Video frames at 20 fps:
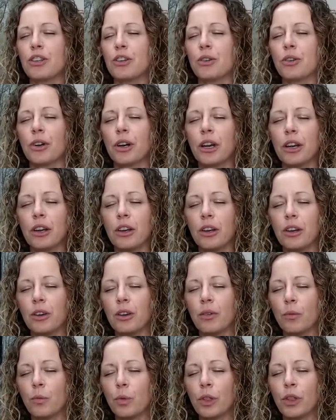or
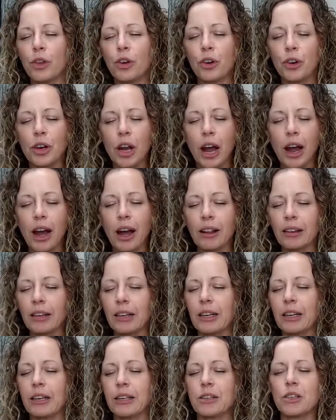in with your
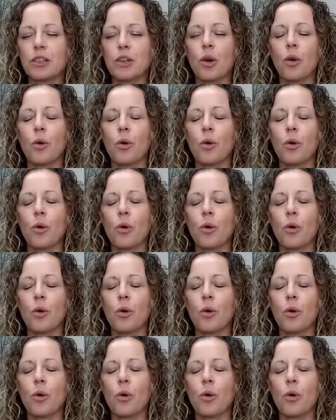colleagues